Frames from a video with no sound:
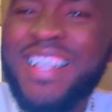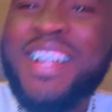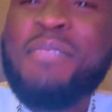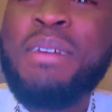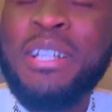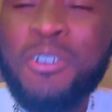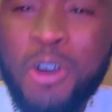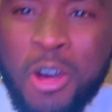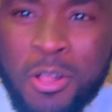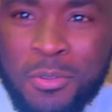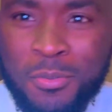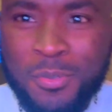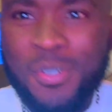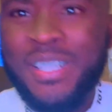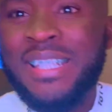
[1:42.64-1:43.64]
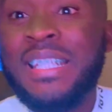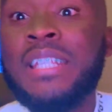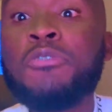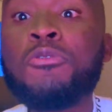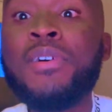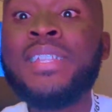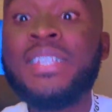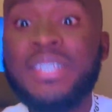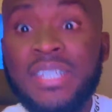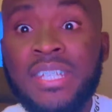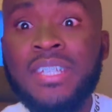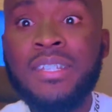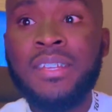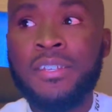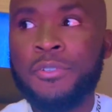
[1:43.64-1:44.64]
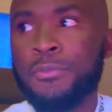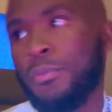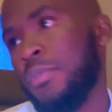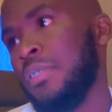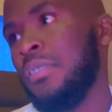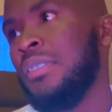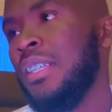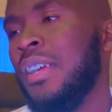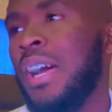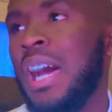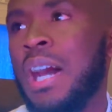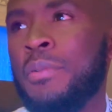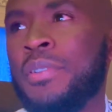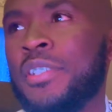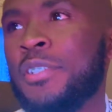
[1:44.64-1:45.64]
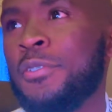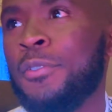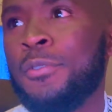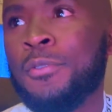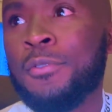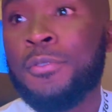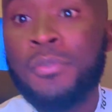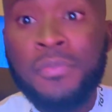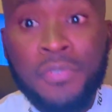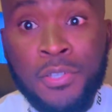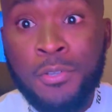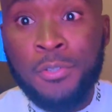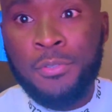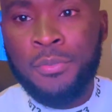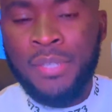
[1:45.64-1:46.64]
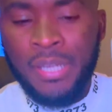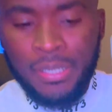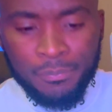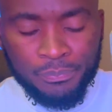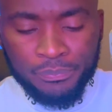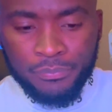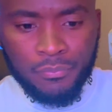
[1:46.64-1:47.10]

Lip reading: But all good, the transitioning as well. I wanted to do two videos today.